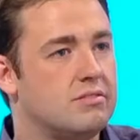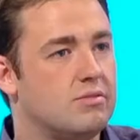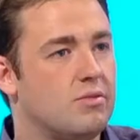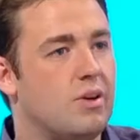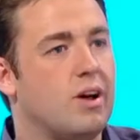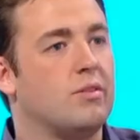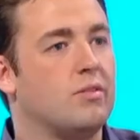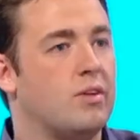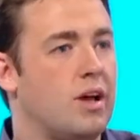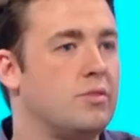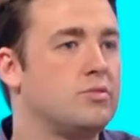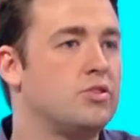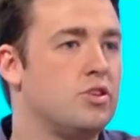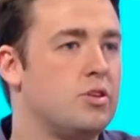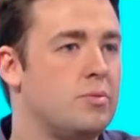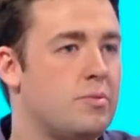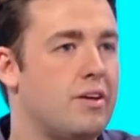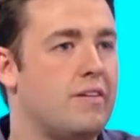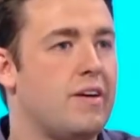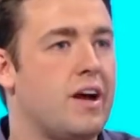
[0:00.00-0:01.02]
Well, I was
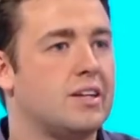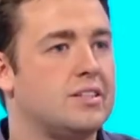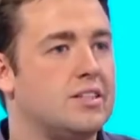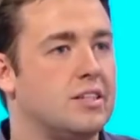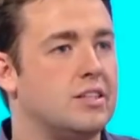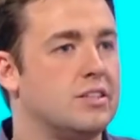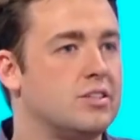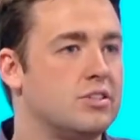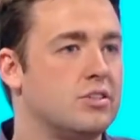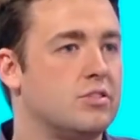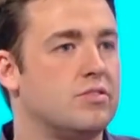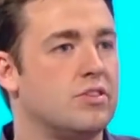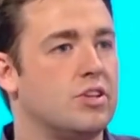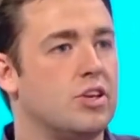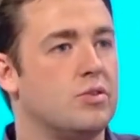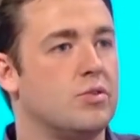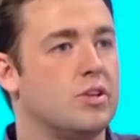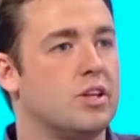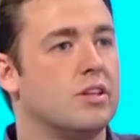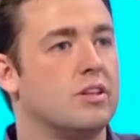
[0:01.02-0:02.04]
doing a bit of acting and stuff at
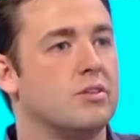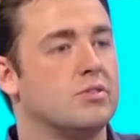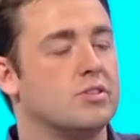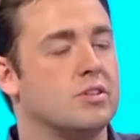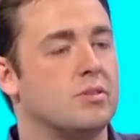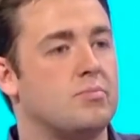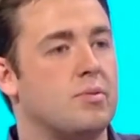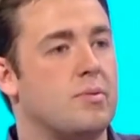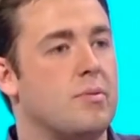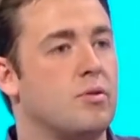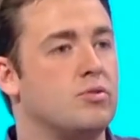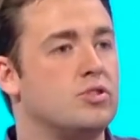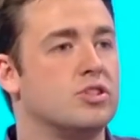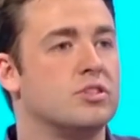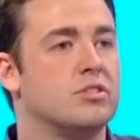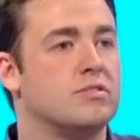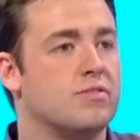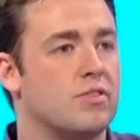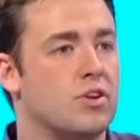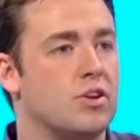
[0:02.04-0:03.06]
uni, and there was a
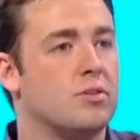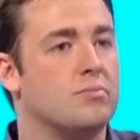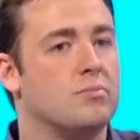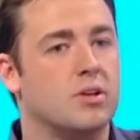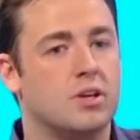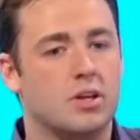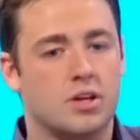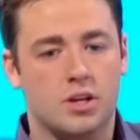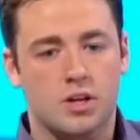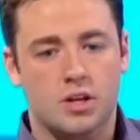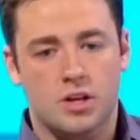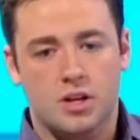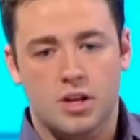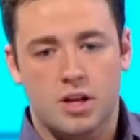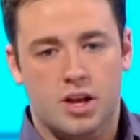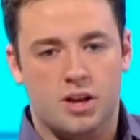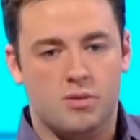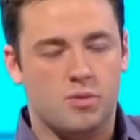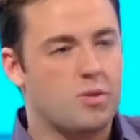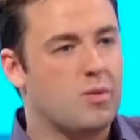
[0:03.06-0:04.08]
promotions firm,
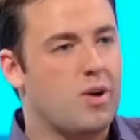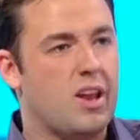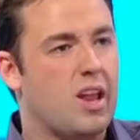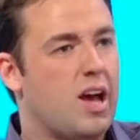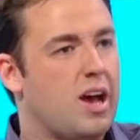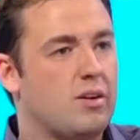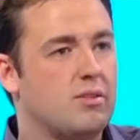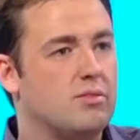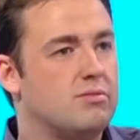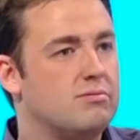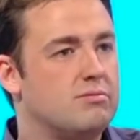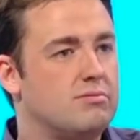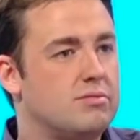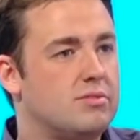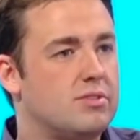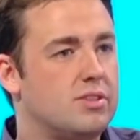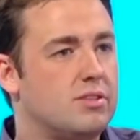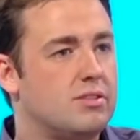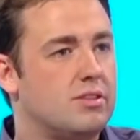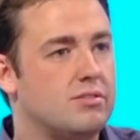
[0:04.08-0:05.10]
and we went out
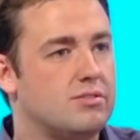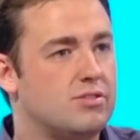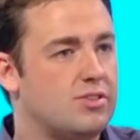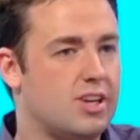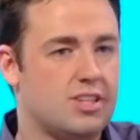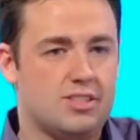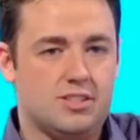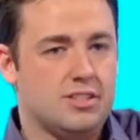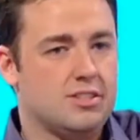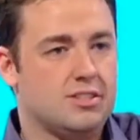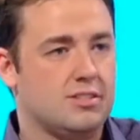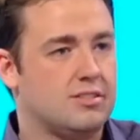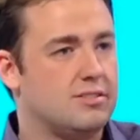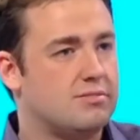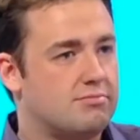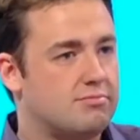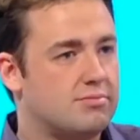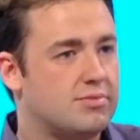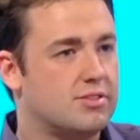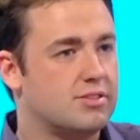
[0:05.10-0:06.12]
dressed as
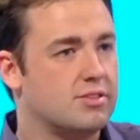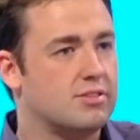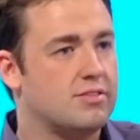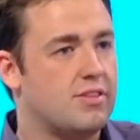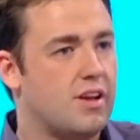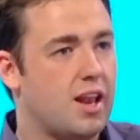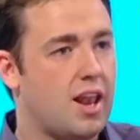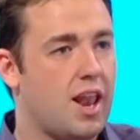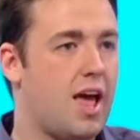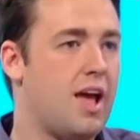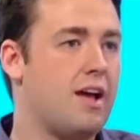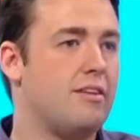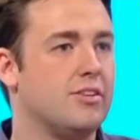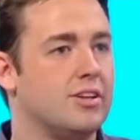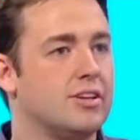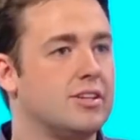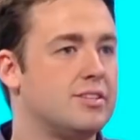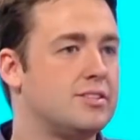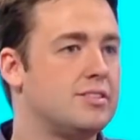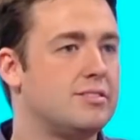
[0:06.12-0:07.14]
sort of
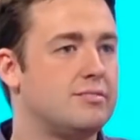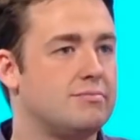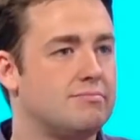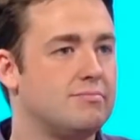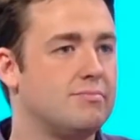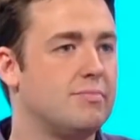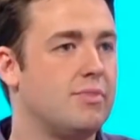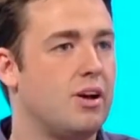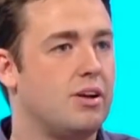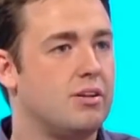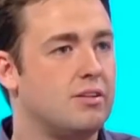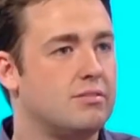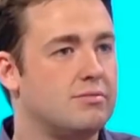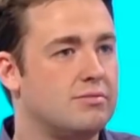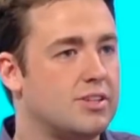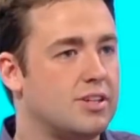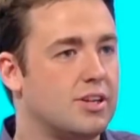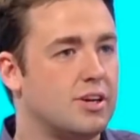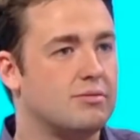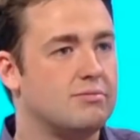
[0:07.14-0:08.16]
hilarious,
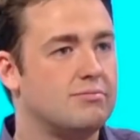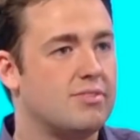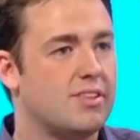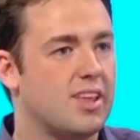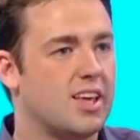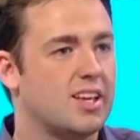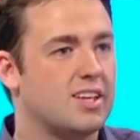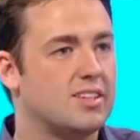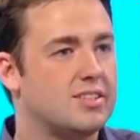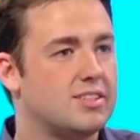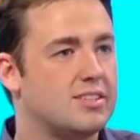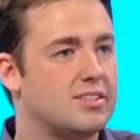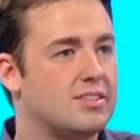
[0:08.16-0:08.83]
you know, things.